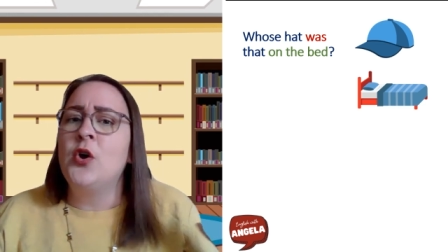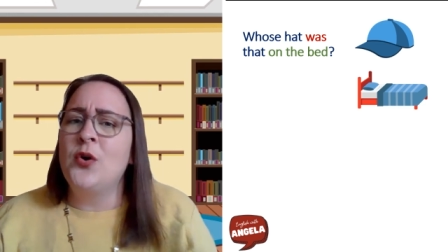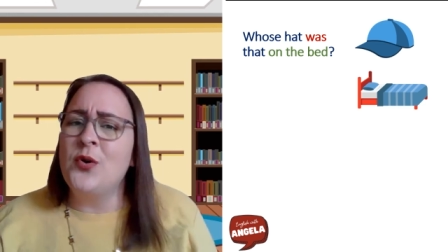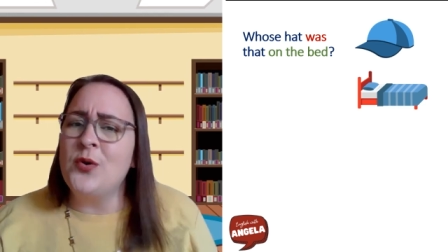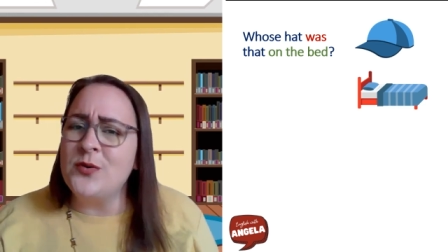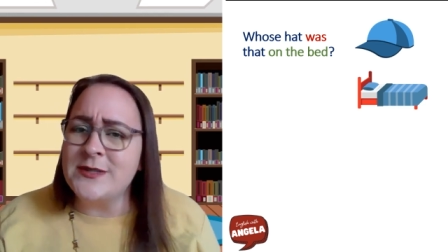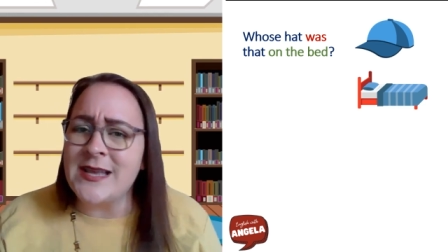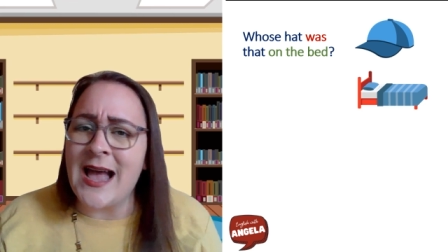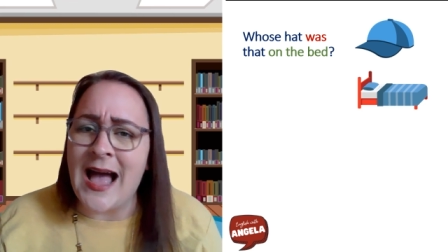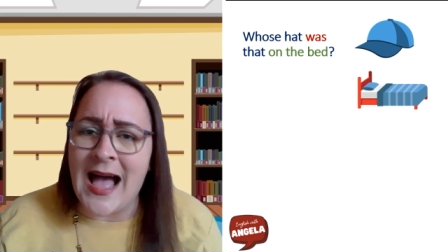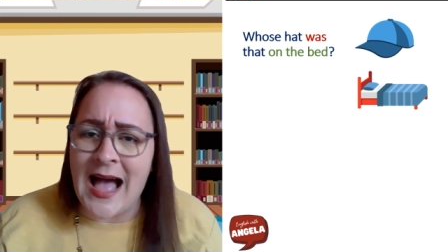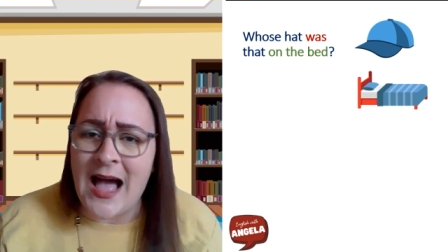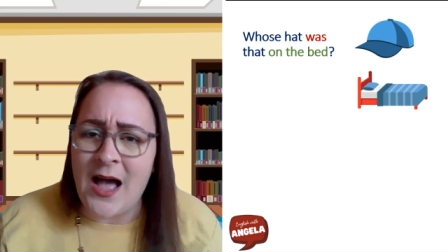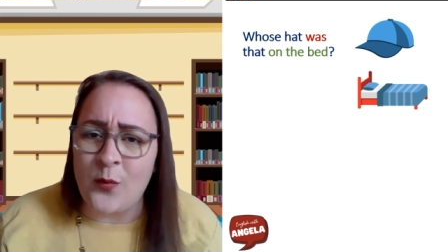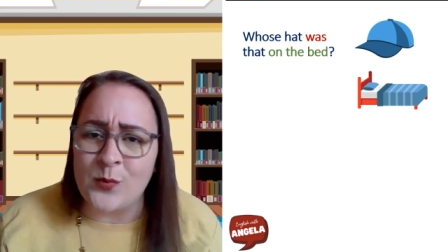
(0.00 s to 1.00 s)
Whose
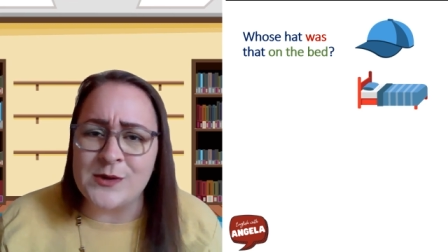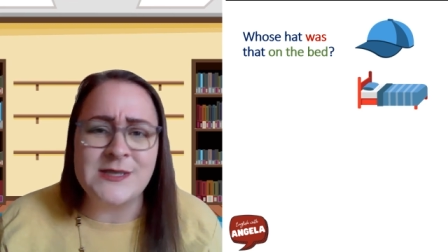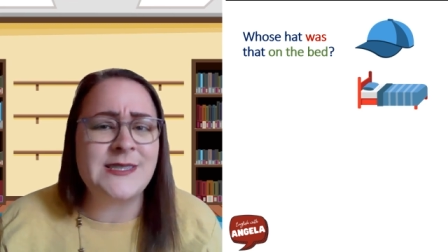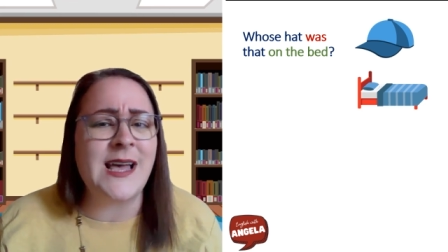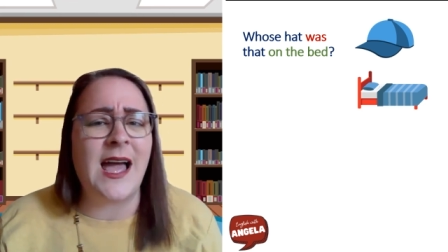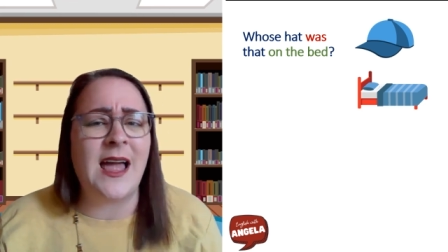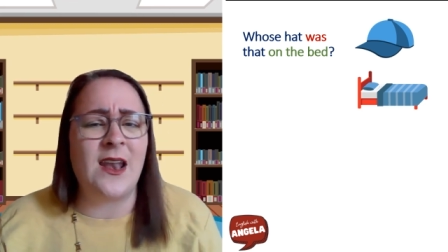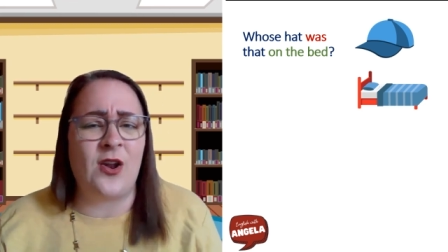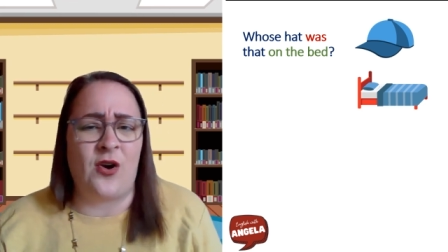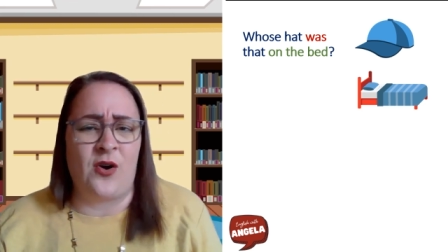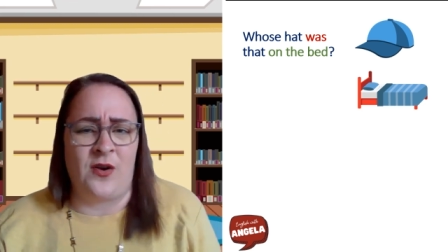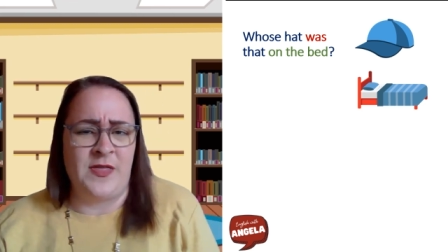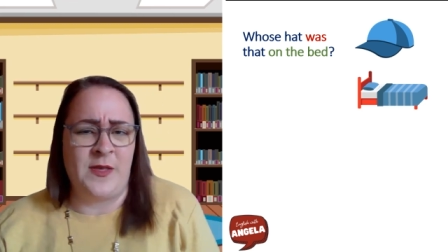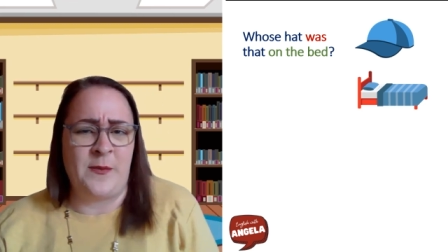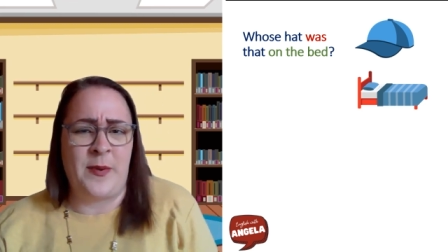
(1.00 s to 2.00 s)
hat was that?
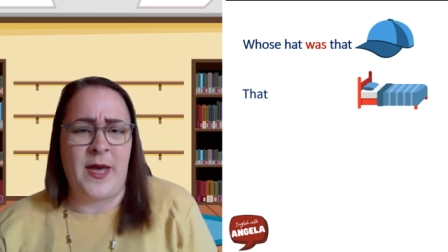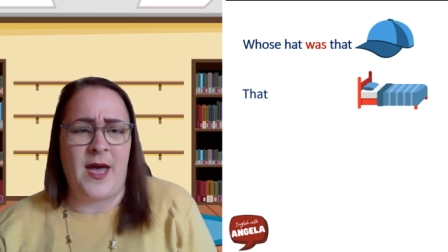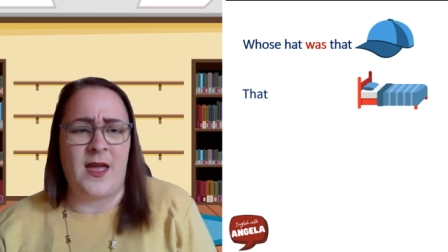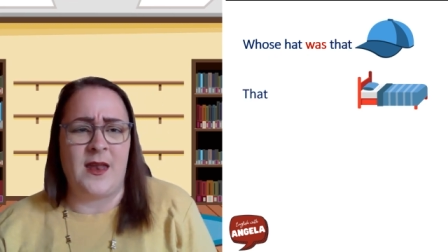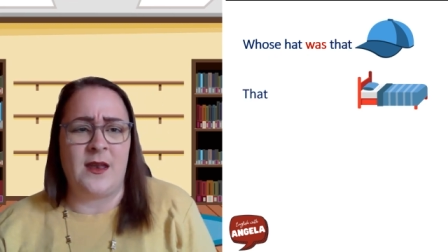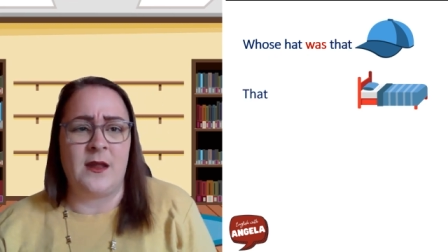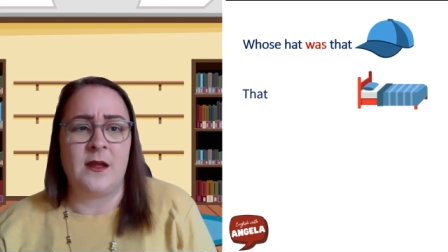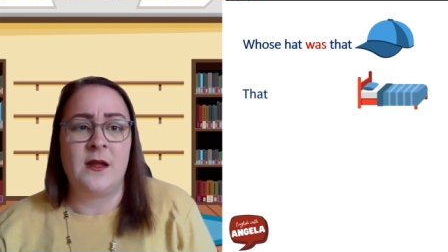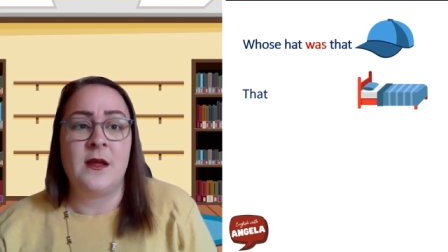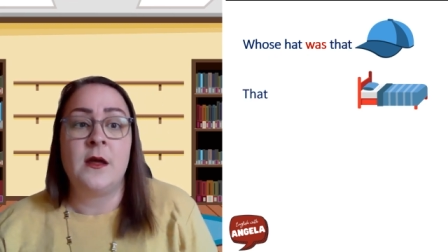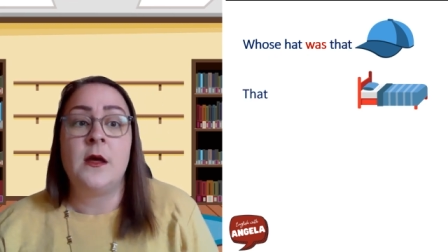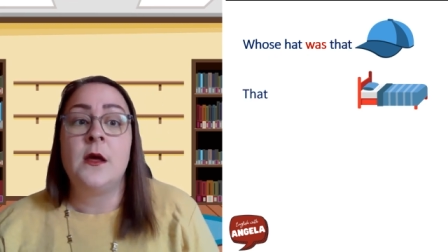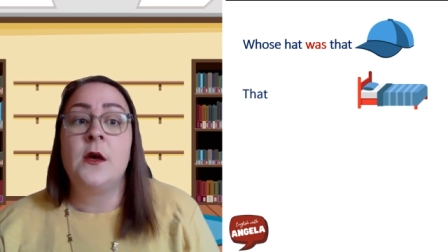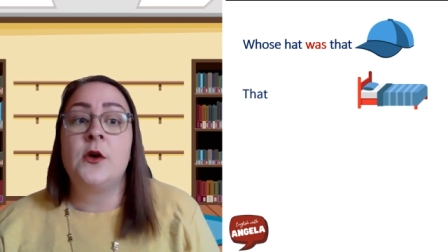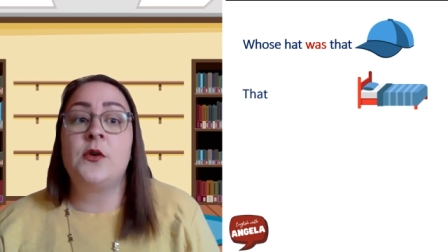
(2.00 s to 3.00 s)
On the bed.
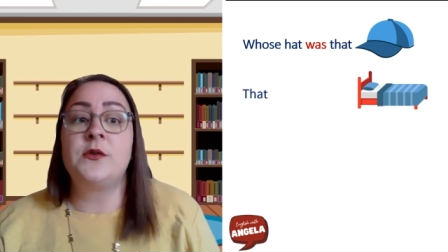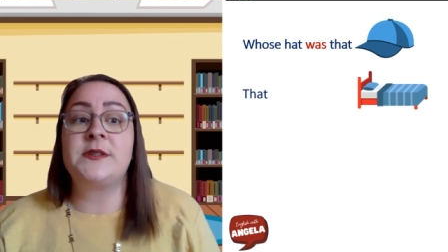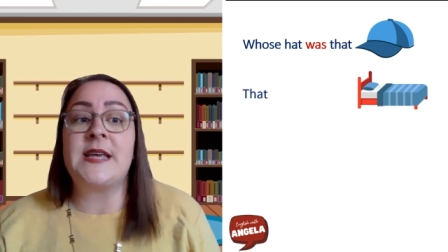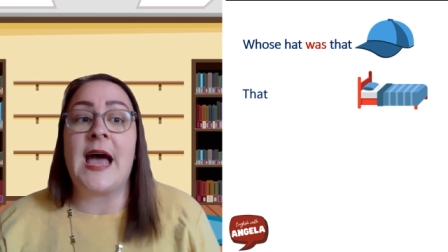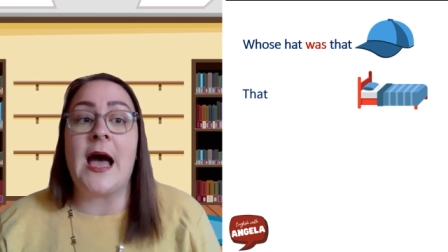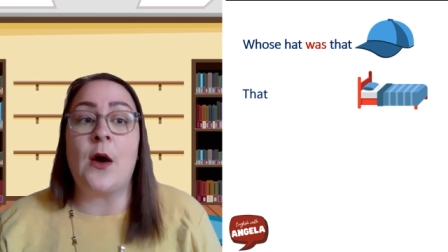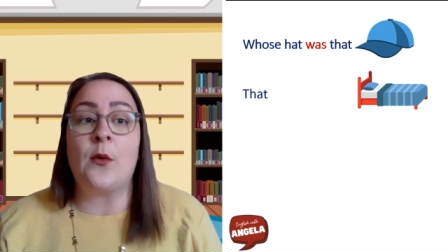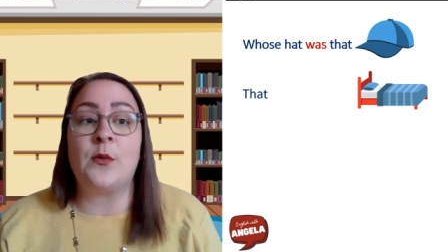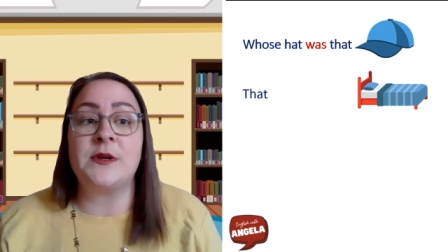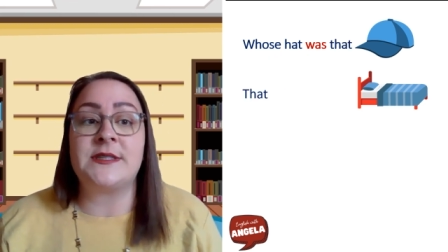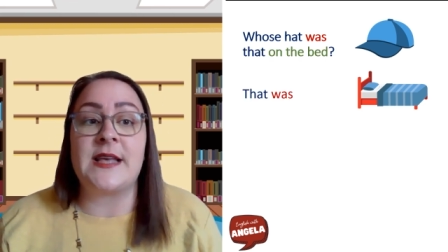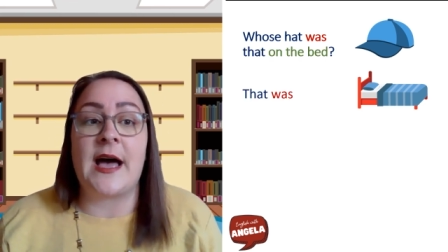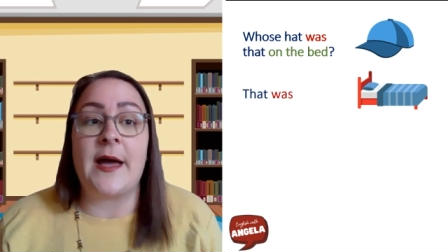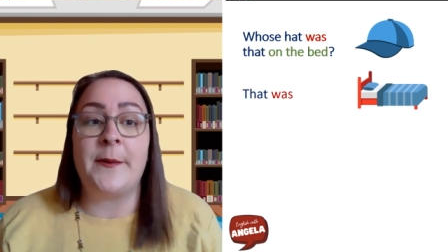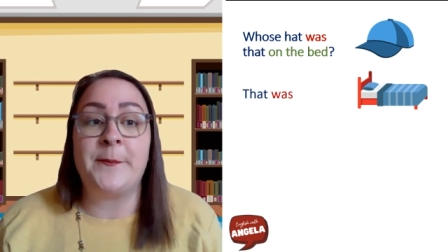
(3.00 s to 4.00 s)
Whose hat was
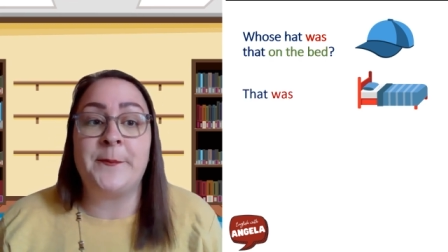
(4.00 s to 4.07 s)
that?